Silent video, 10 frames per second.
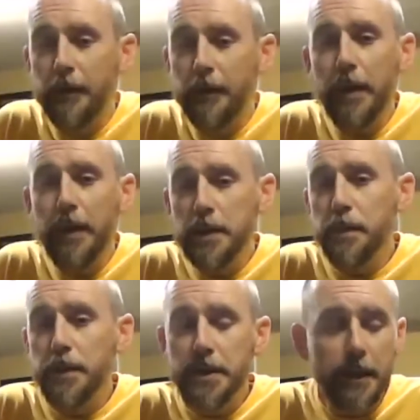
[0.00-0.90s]
this
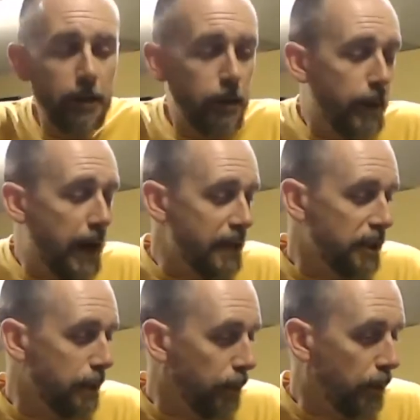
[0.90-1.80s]
particular
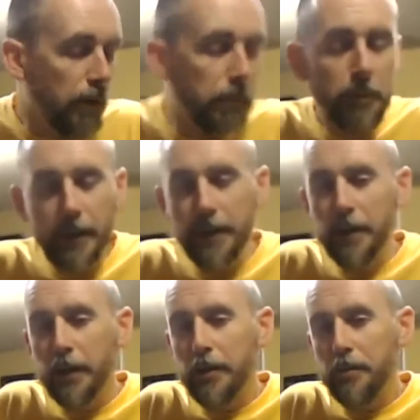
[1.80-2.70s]
batch, I'm probably in
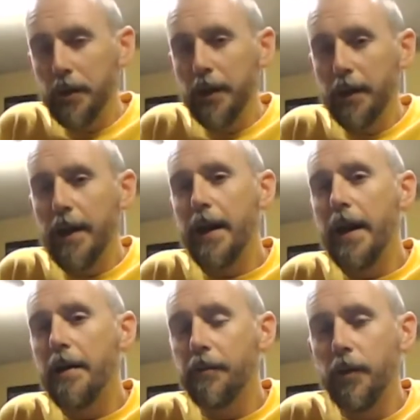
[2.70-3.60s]
the
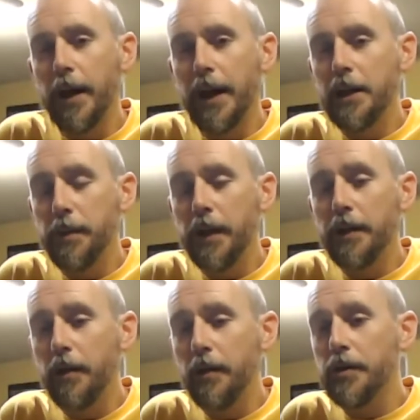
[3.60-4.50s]
3.5 range, but
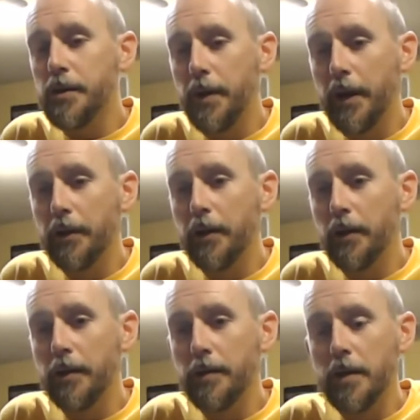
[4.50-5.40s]
I know there's some other,